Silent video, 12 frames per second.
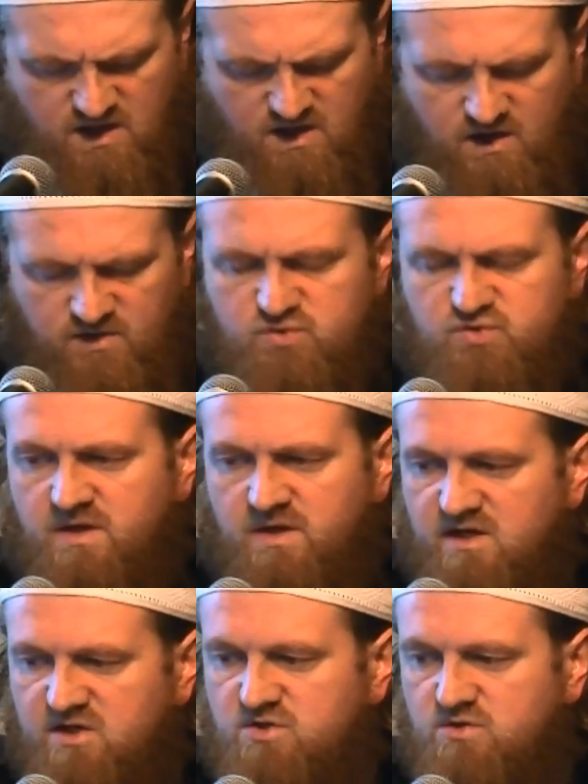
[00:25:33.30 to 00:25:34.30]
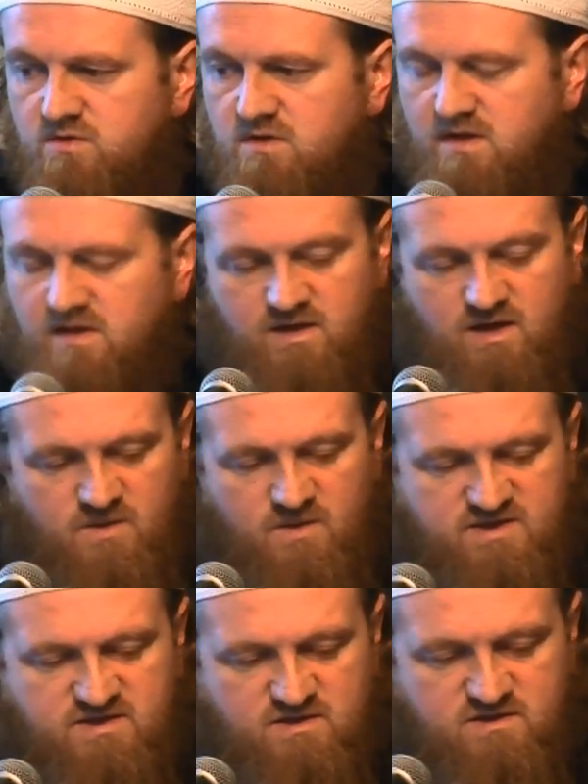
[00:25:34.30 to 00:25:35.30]
There's also another issue, and
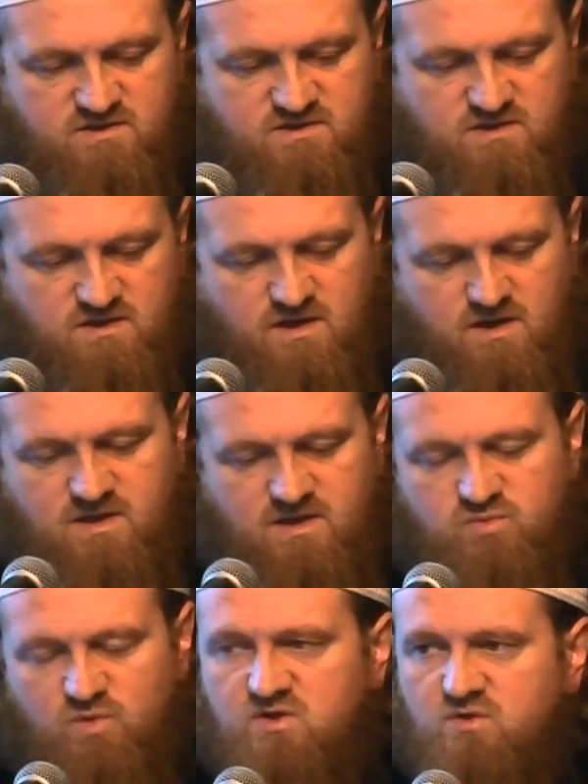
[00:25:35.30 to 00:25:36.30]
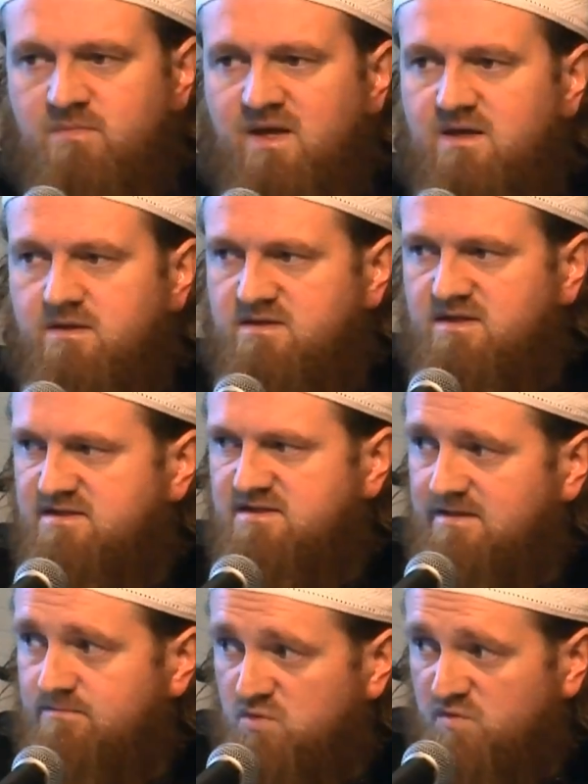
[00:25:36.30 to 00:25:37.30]
that is that when you make the
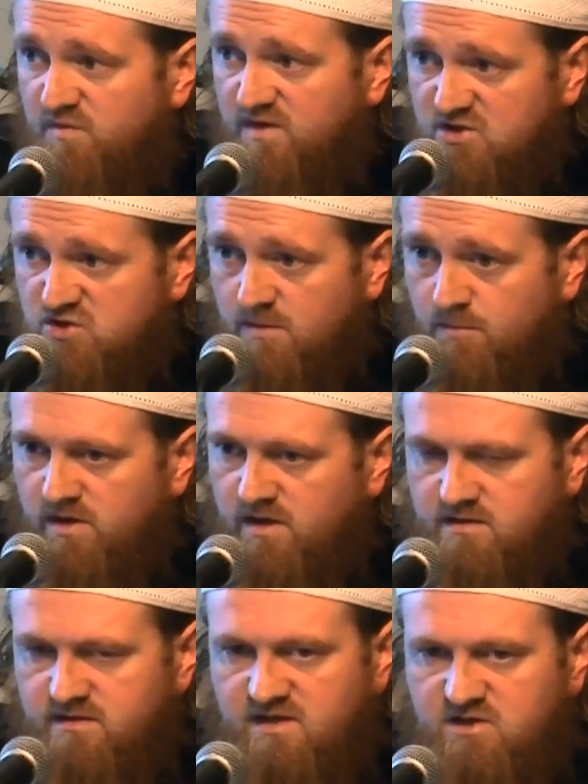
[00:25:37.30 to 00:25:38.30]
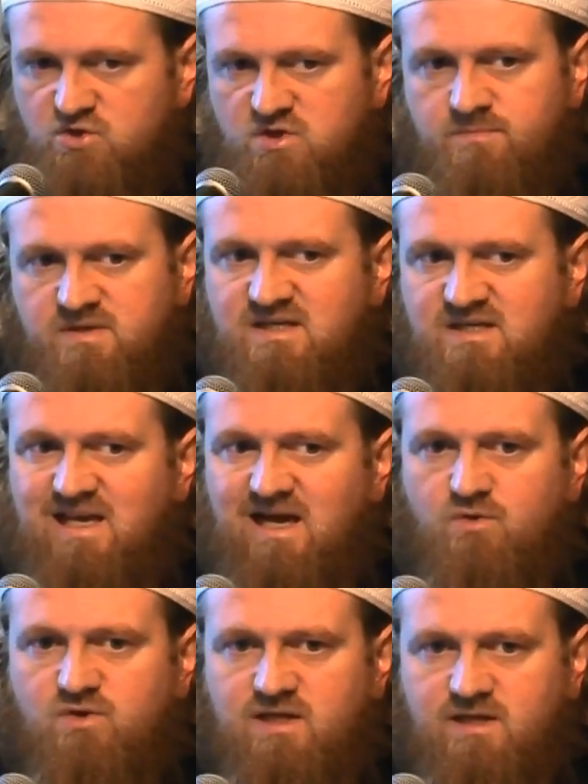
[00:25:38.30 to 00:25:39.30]
taslim to finish the prayer, that it shouldn't be said
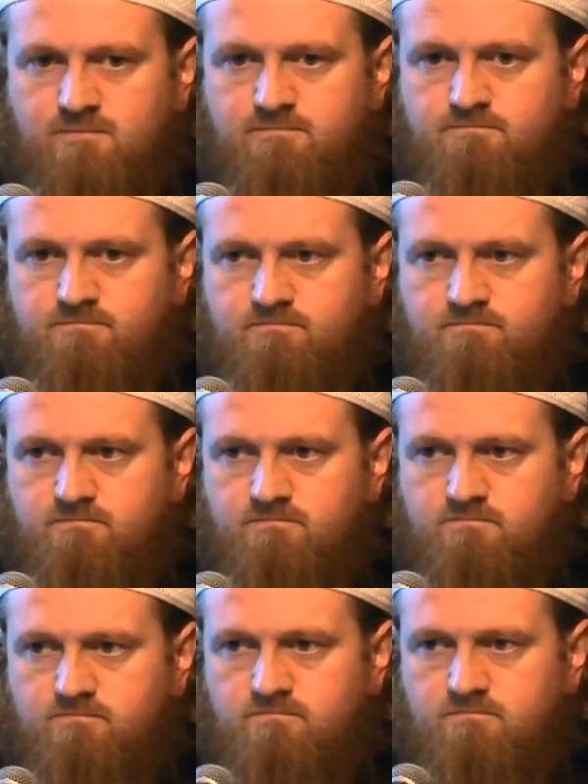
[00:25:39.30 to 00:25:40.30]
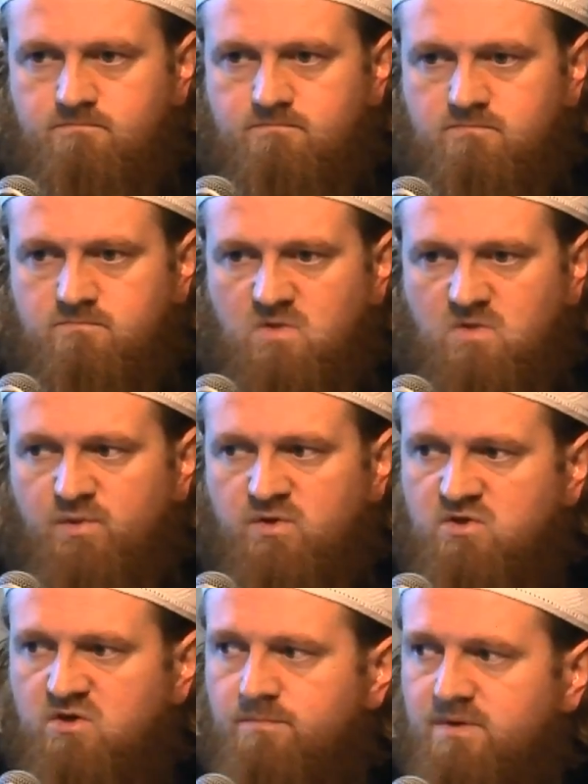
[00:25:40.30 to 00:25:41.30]
loudly.
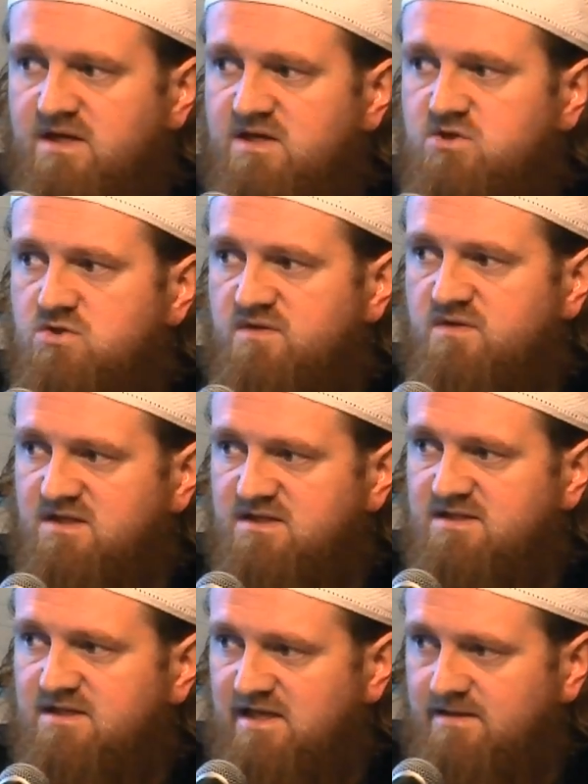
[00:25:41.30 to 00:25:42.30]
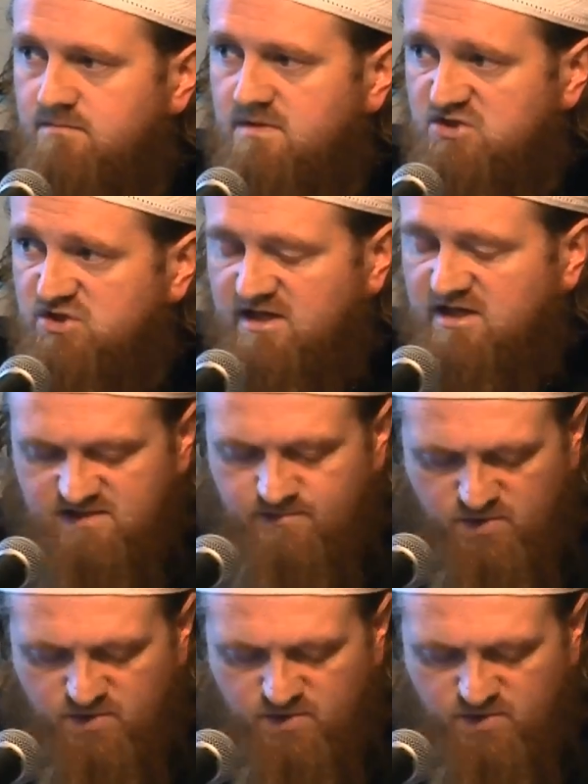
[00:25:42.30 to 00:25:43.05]
Upon completion of the taslim and janazah